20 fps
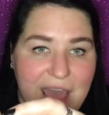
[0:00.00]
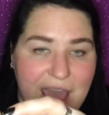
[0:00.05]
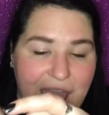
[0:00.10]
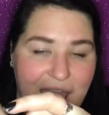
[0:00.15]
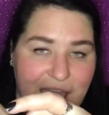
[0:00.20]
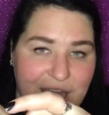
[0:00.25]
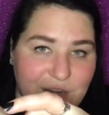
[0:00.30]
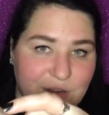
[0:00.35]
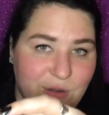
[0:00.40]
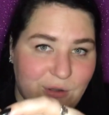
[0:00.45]

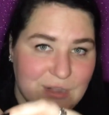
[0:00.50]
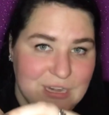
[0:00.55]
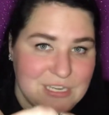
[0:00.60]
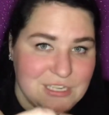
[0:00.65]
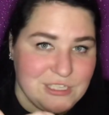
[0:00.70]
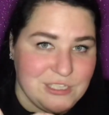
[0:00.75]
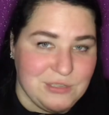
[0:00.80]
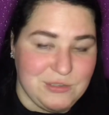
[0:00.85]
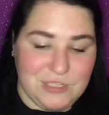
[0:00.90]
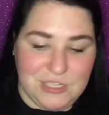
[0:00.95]
and according to
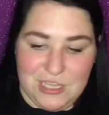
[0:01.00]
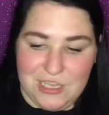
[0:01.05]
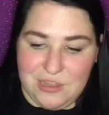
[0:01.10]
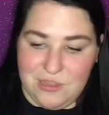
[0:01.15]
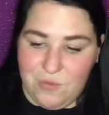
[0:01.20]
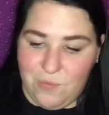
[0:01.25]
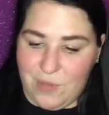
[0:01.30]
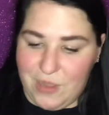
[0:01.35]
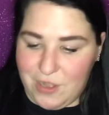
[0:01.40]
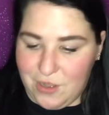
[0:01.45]
Sushi, the
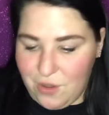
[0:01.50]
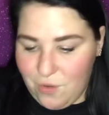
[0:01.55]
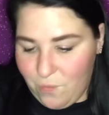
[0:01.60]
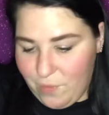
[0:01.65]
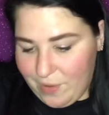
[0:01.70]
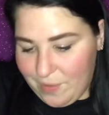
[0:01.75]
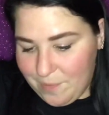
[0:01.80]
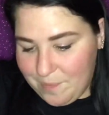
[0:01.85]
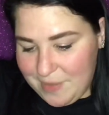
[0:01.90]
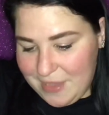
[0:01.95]
winner
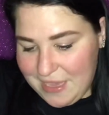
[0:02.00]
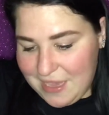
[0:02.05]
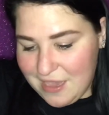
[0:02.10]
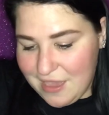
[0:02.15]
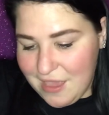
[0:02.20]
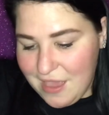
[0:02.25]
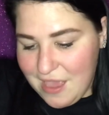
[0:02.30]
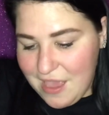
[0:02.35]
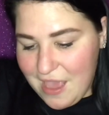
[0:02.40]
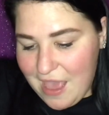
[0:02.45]
will be
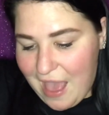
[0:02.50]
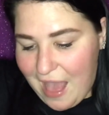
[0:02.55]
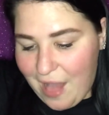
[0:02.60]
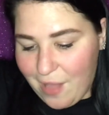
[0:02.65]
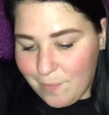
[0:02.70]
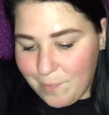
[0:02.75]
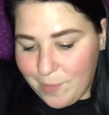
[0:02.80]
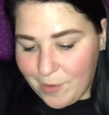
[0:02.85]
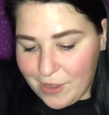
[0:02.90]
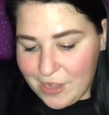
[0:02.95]

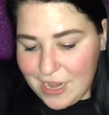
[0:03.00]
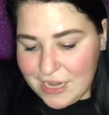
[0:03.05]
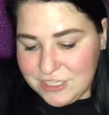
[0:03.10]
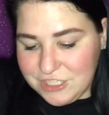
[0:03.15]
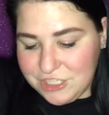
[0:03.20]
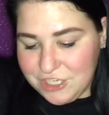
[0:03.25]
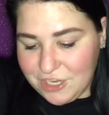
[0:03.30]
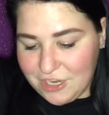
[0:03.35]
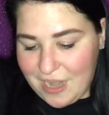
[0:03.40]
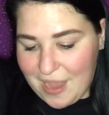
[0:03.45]
Alberta
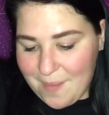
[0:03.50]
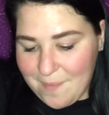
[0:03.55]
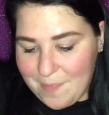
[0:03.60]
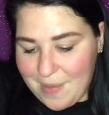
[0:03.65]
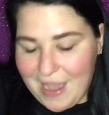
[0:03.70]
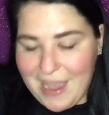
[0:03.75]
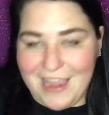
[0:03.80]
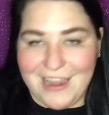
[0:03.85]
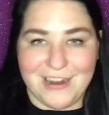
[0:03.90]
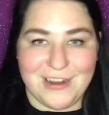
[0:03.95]
Cheer
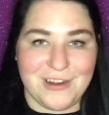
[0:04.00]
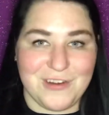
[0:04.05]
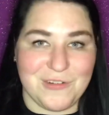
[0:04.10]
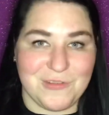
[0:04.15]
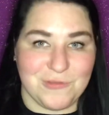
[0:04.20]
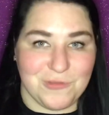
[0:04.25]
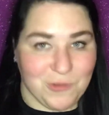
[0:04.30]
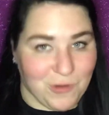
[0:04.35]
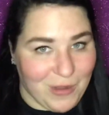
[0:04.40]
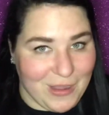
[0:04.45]
Empire
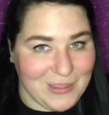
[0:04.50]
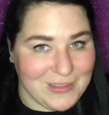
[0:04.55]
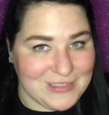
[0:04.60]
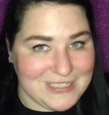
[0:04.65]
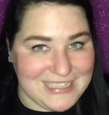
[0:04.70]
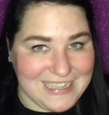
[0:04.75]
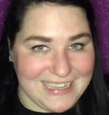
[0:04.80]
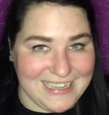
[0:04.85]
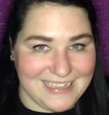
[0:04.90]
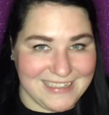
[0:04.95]

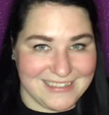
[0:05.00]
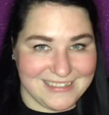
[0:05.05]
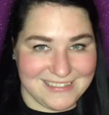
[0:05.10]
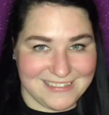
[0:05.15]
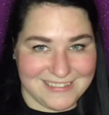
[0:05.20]
Royalty.